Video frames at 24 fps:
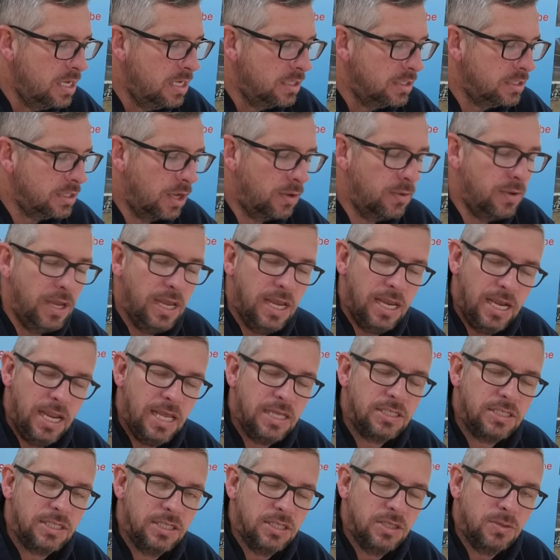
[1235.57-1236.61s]
So in
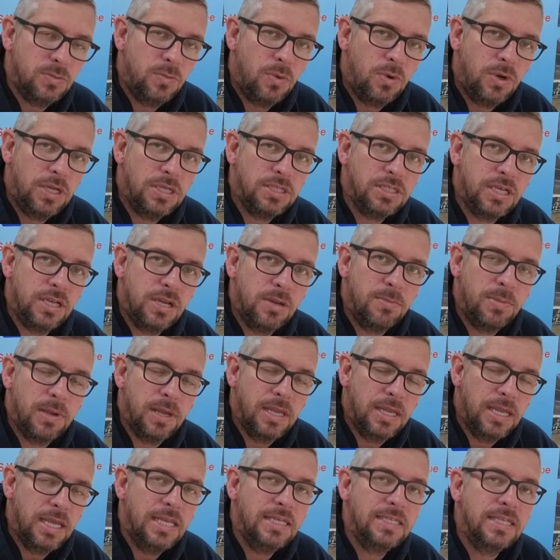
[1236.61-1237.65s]
essence, what it's going to
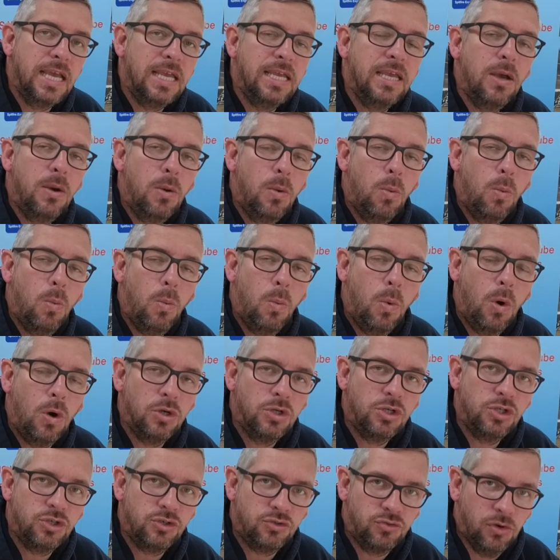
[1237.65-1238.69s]
be is a
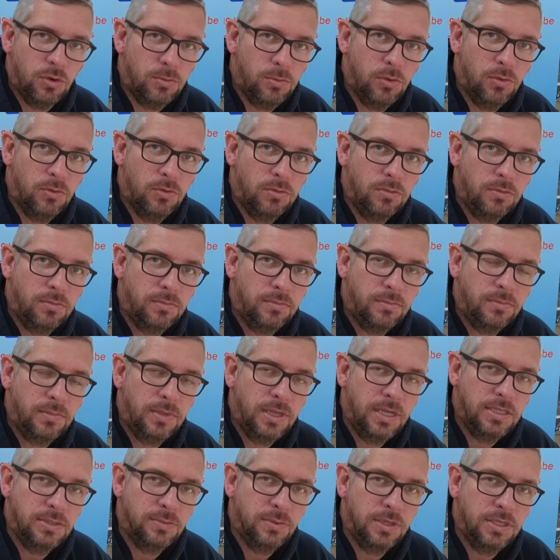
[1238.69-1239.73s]
wash trommel,
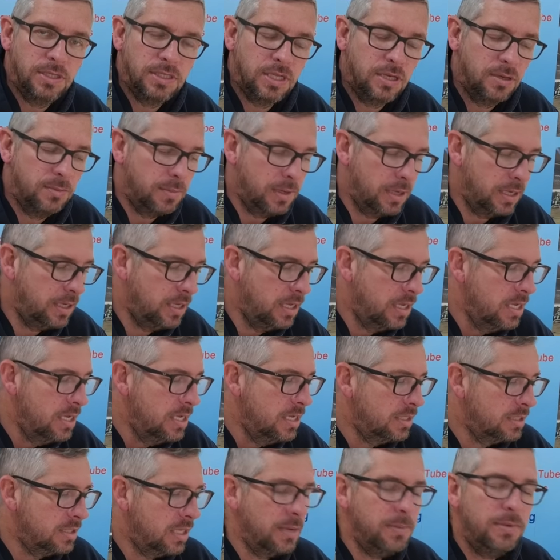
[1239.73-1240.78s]
is what it's going to be.
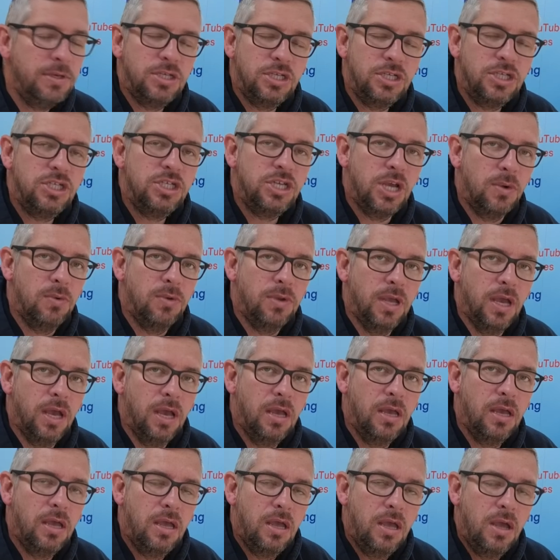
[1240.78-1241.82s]
So let me just show
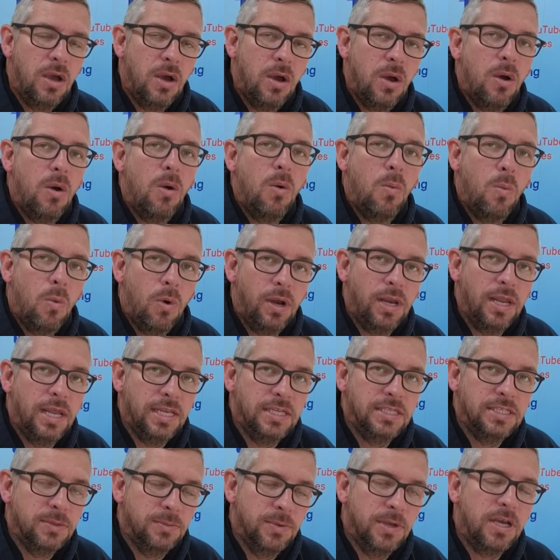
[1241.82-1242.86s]
you what it
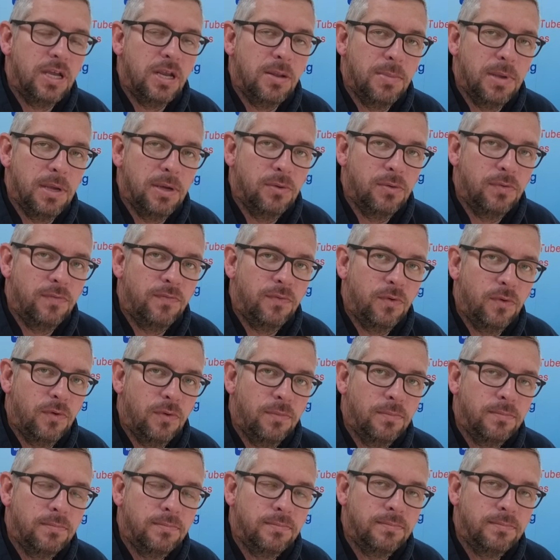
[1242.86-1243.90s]
is that we're going to build for them.